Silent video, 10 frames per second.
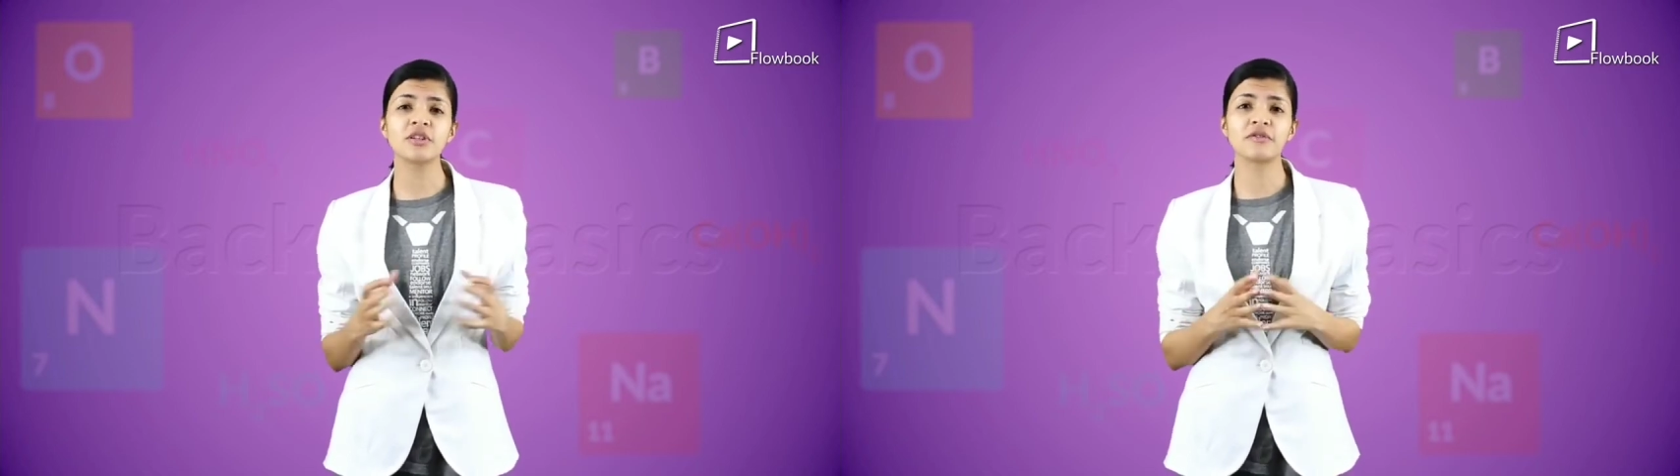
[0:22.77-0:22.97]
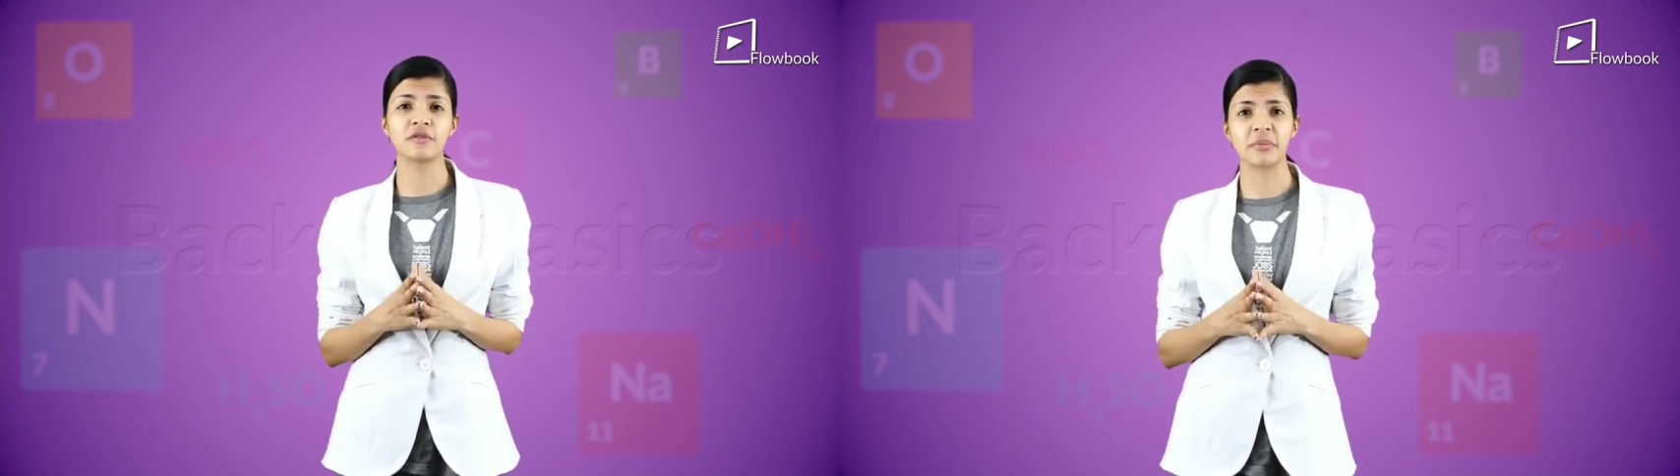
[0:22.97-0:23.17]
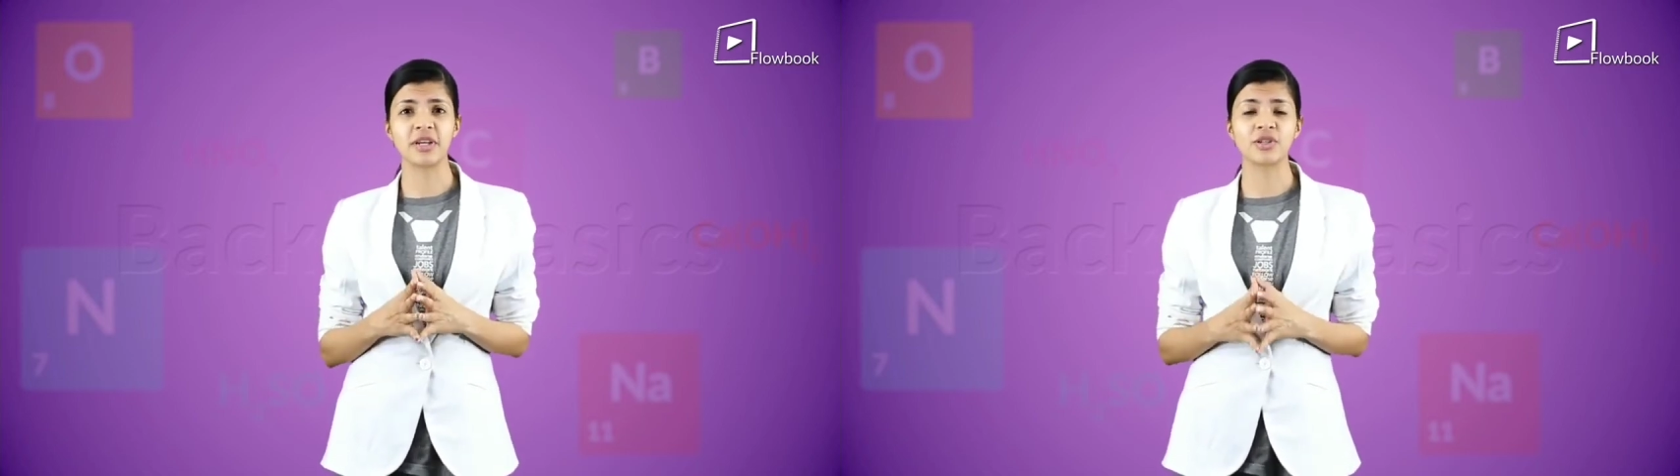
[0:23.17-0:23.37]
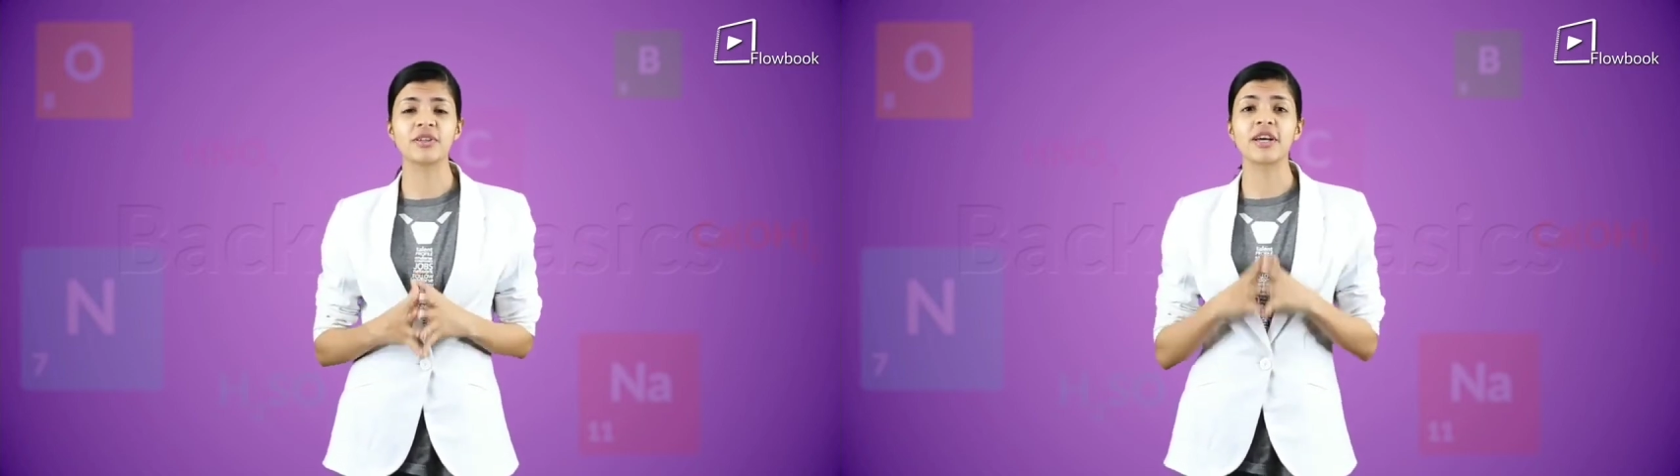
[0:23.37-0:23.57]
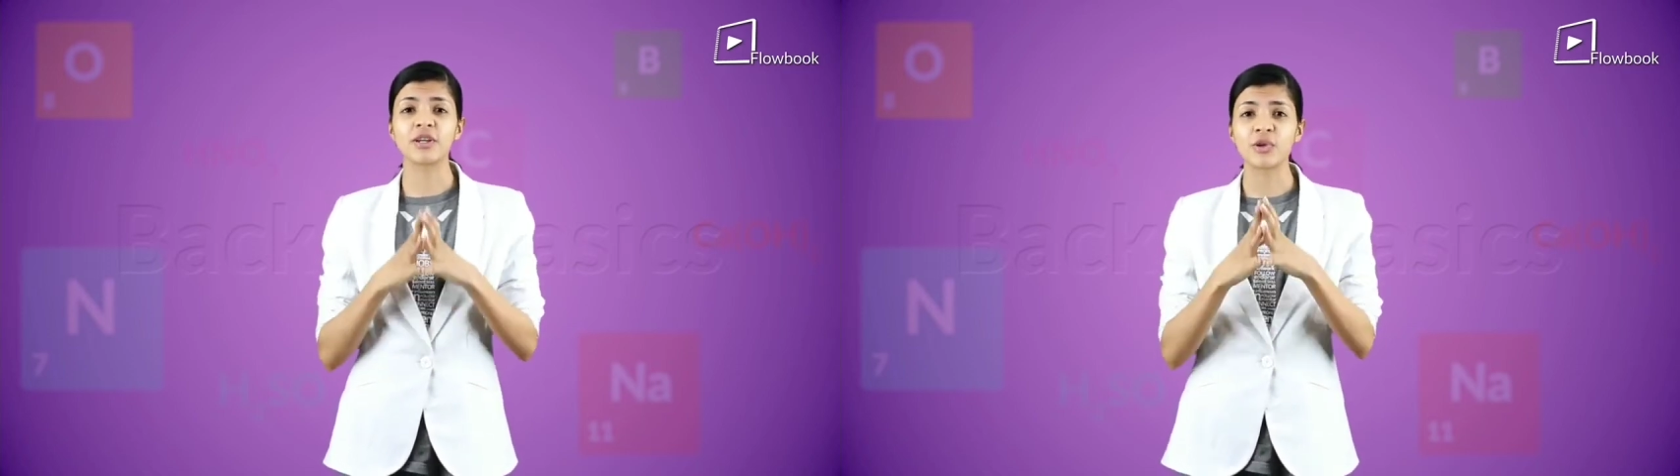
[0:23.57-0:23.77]

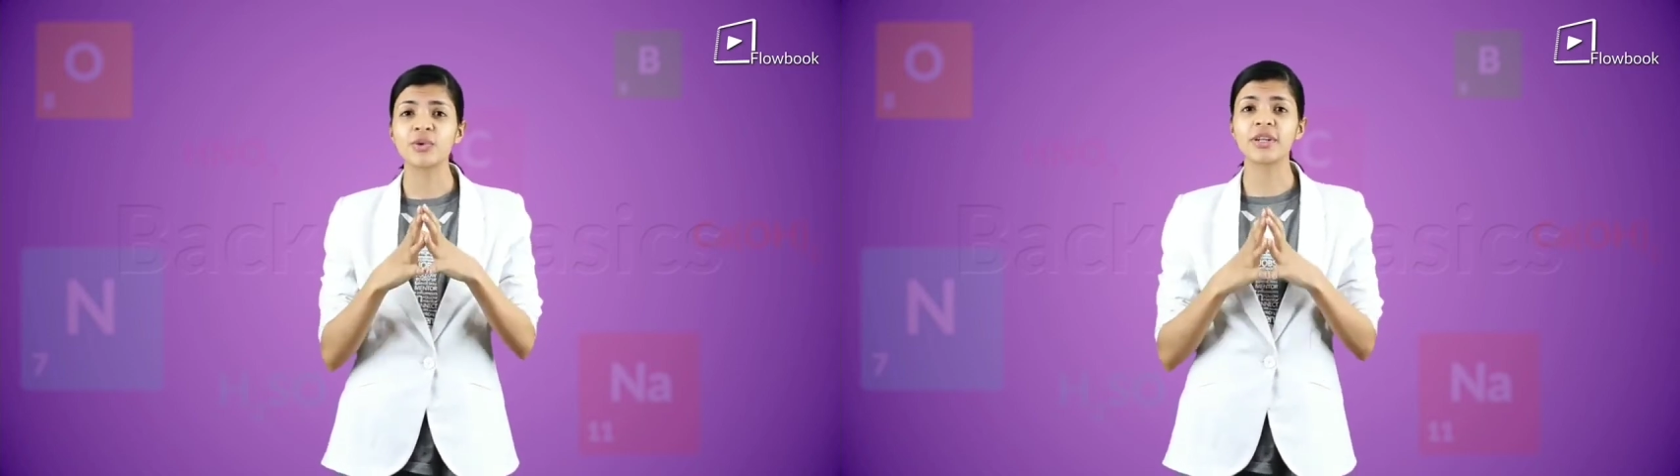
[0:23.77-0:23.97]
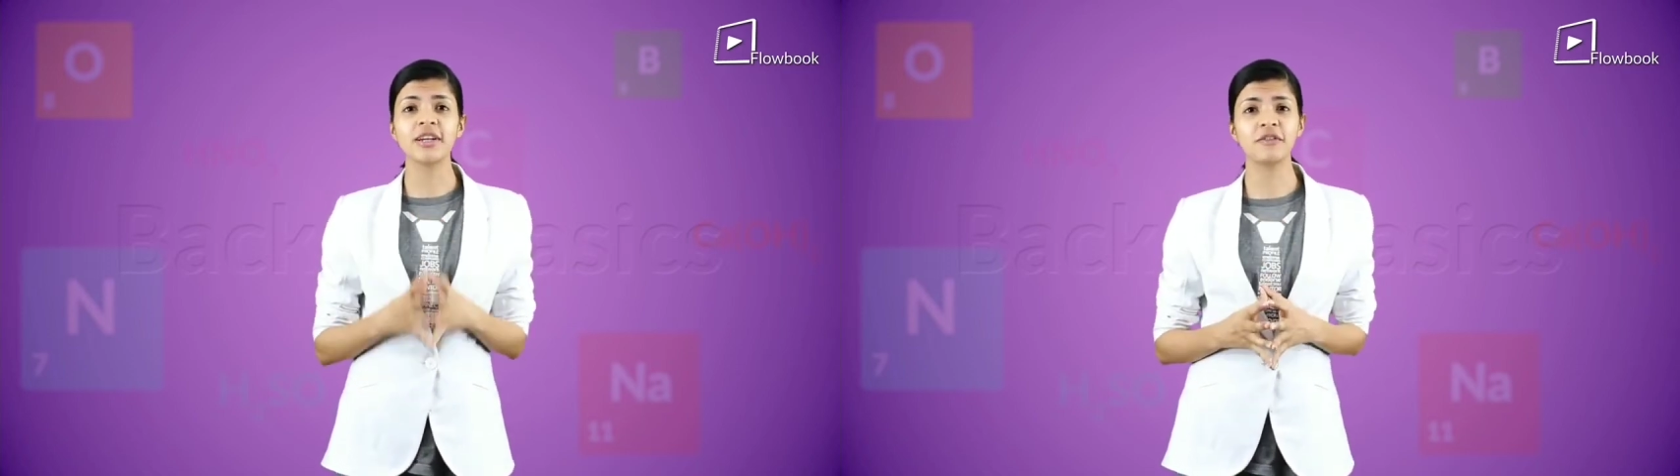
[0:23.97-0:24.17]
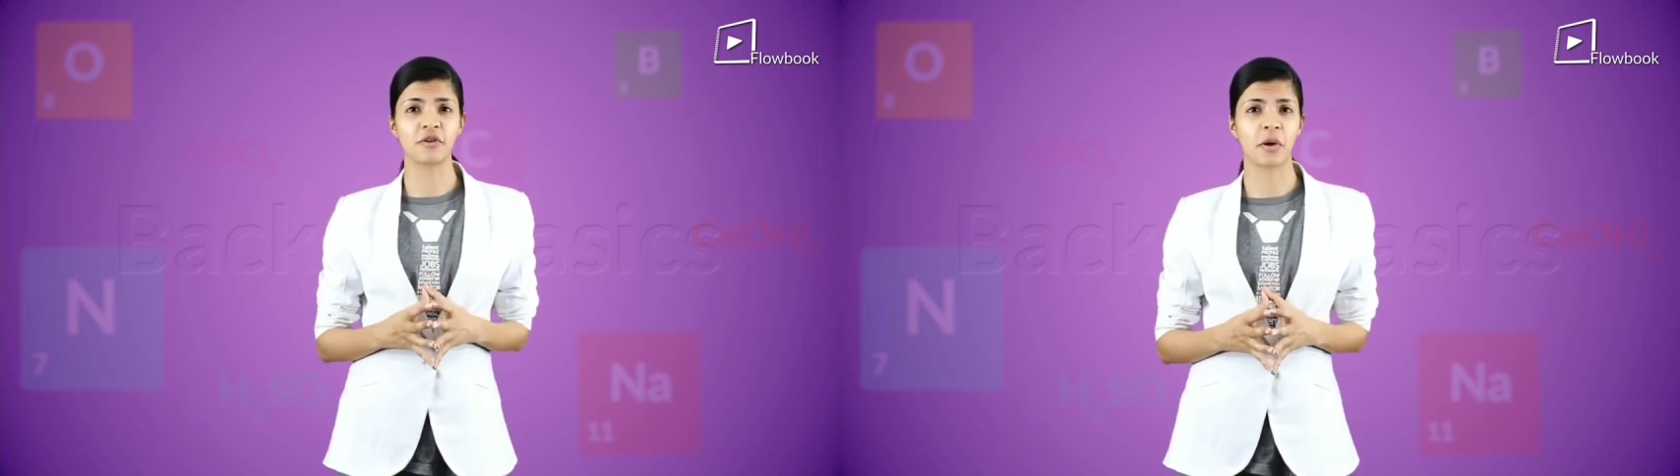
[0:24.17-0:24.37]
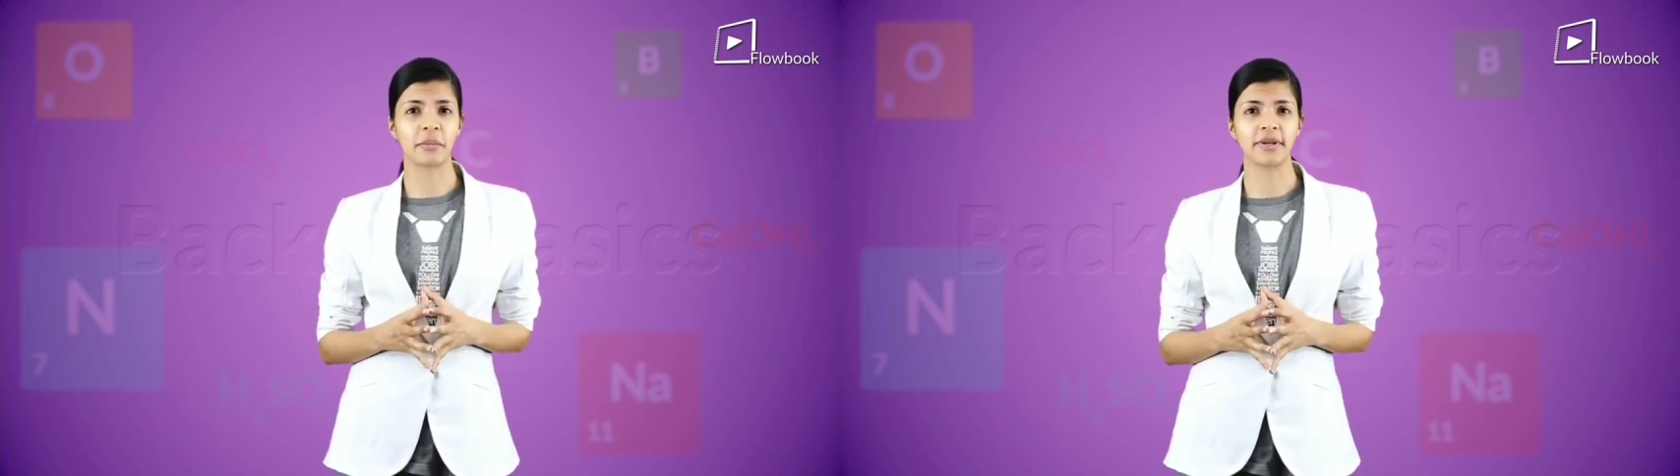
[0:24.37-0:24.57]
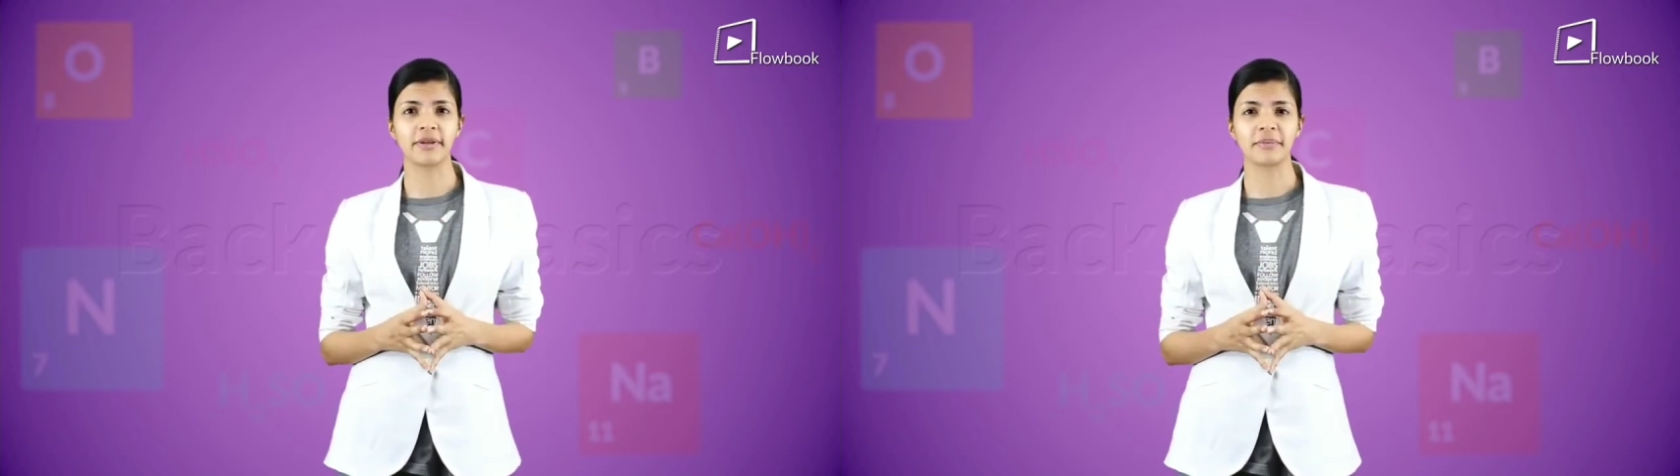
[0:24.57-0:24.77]
information that you need from
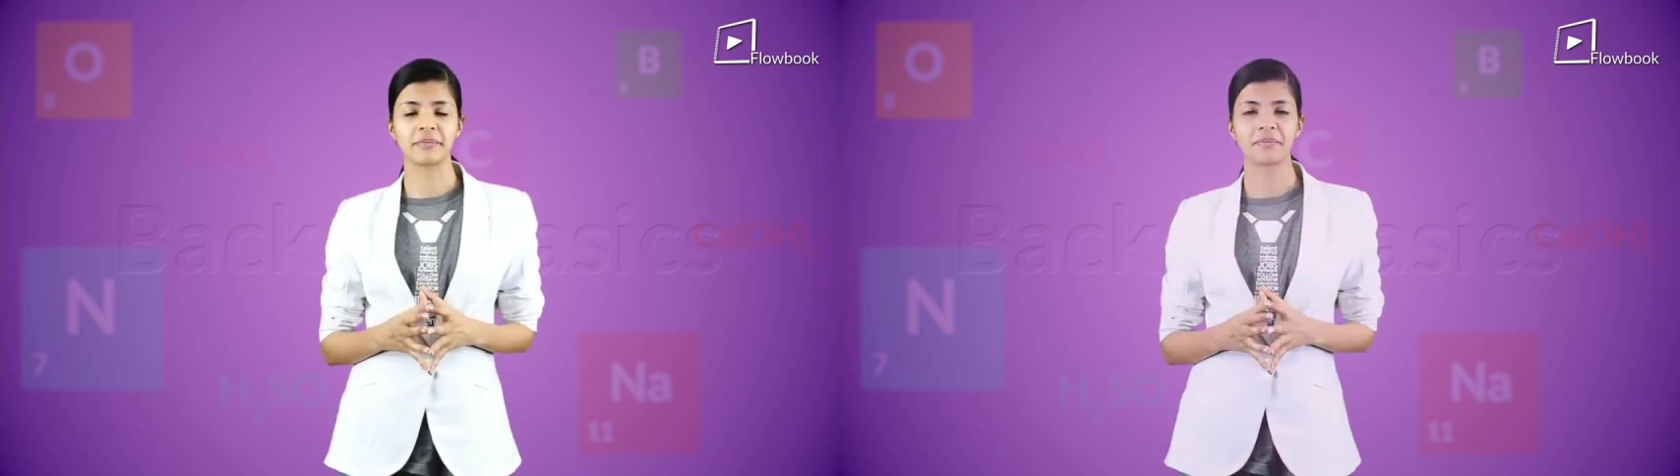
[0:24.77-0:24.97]
it.